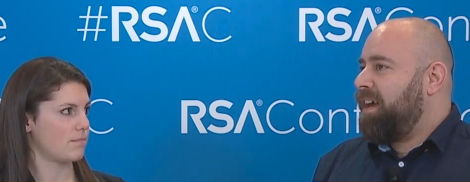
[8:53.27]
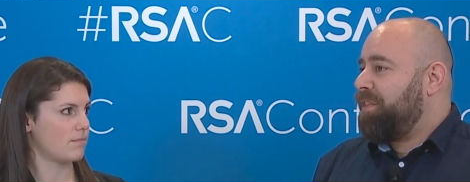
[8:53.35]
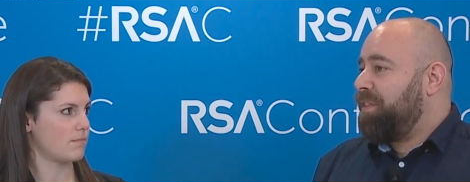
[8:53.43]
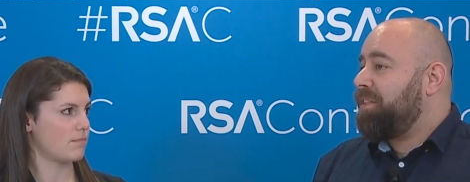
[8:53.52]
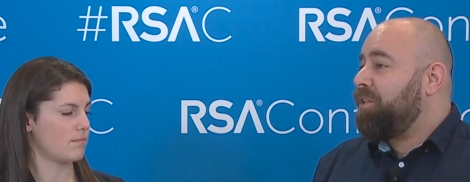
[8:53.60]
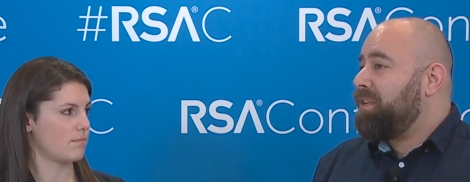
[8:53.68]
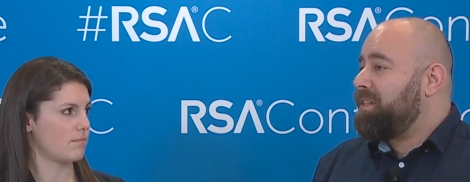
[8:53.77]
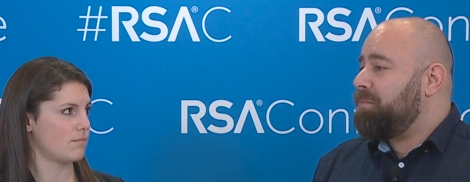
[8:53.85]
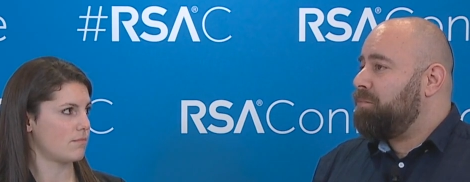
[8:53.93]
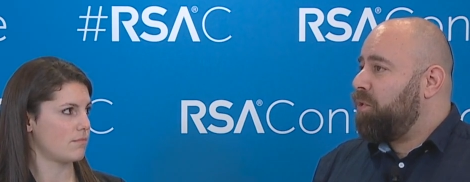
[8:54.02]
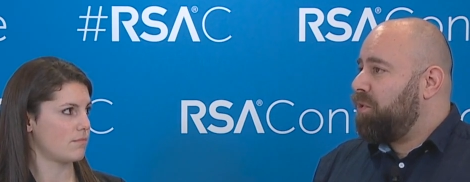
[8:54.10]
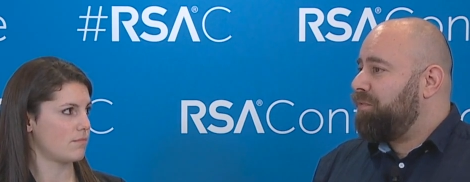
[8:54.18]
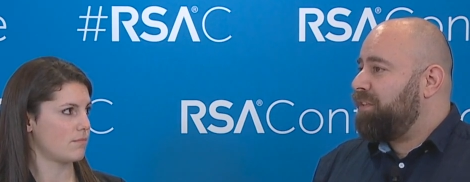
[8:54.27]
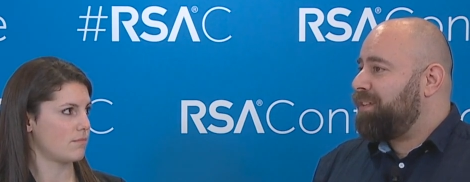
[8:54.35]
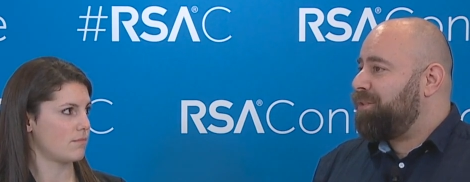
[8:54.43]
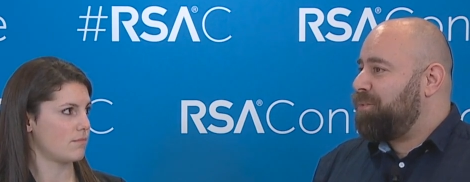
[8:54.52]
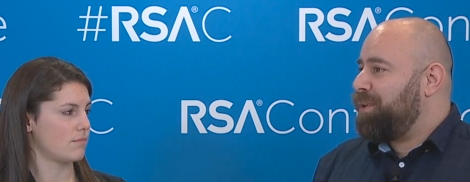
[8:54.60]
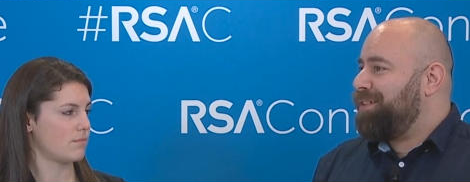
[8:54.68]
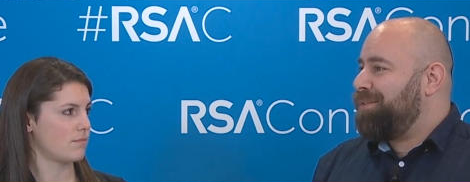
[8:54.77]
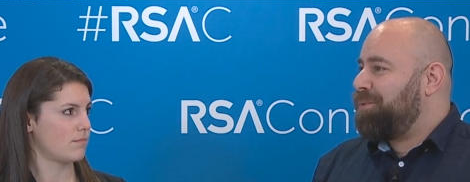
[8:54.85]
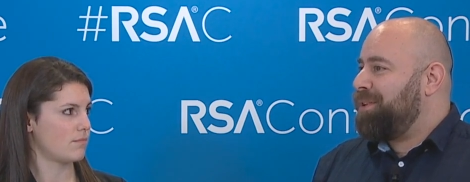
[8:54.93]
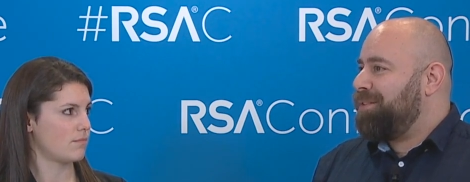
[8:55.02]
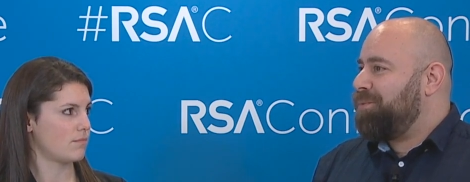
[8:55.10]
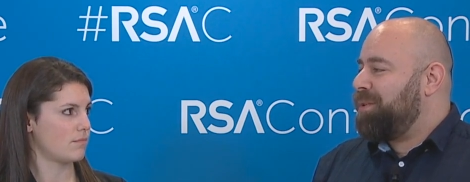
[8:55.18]
Speaker 1: I, I, think there is more of it. When
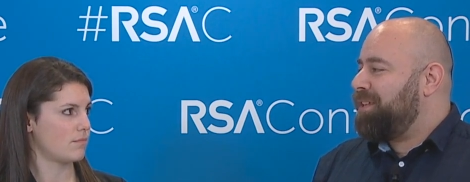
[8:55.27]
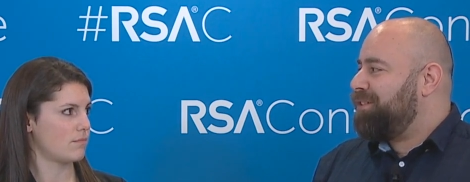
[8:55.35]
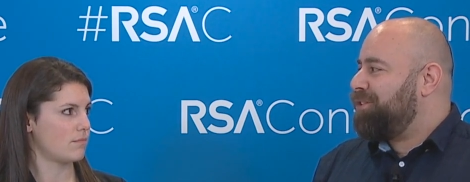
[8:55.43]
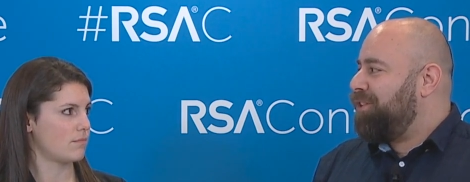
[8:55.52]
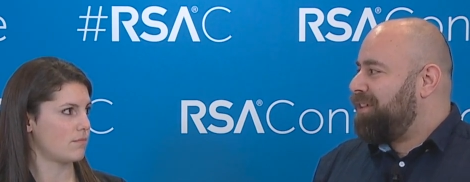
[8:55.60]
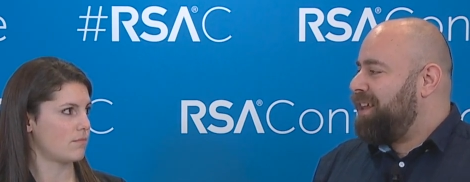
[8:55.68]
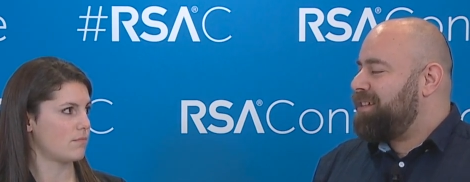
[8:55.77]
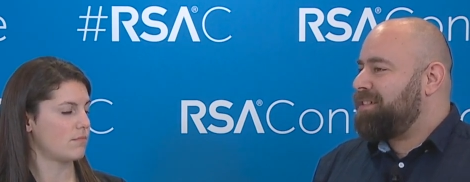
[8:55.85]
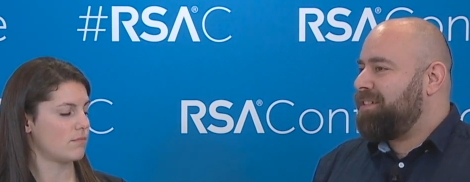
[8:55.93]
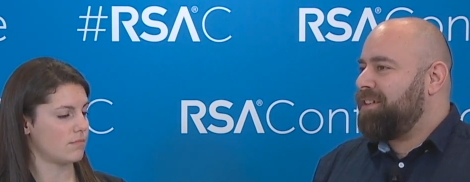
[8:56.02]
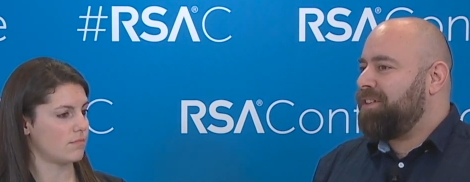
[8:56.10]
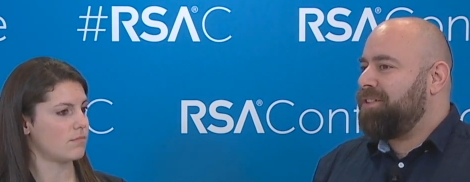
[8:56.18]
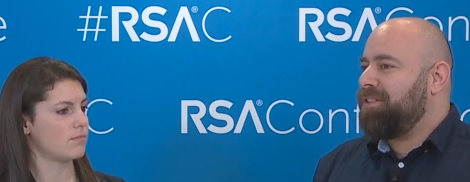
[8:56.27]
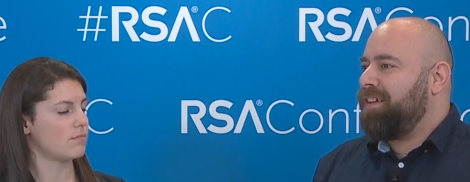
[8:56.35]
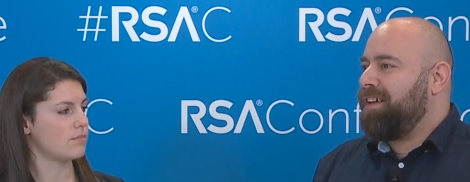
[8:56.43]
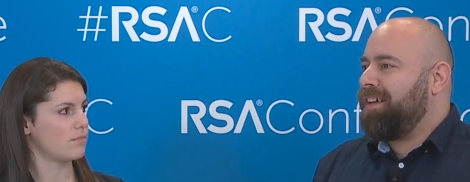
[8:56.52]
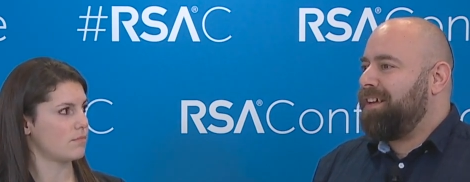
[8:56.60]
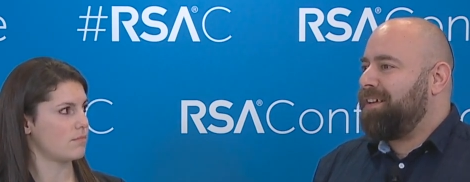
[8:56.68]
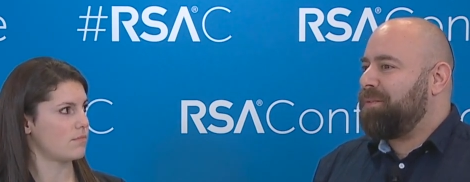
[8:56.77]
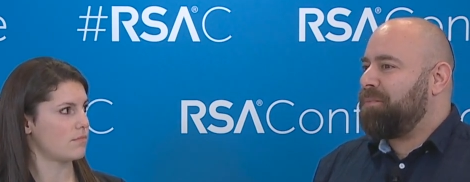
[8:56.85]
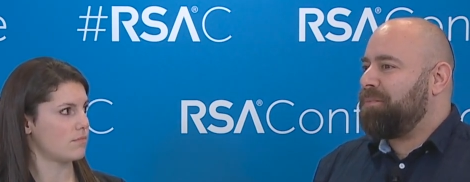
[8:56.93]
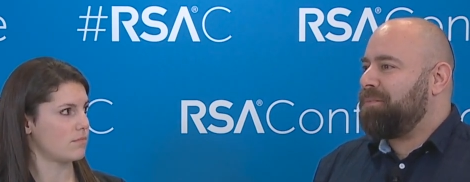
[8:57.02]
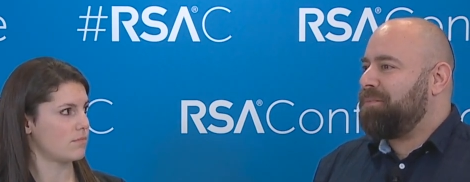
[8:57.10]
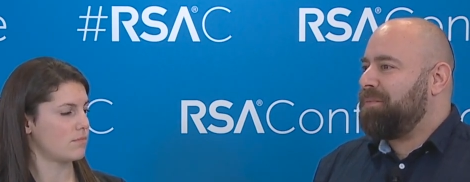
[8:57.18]
when we talked last year, um,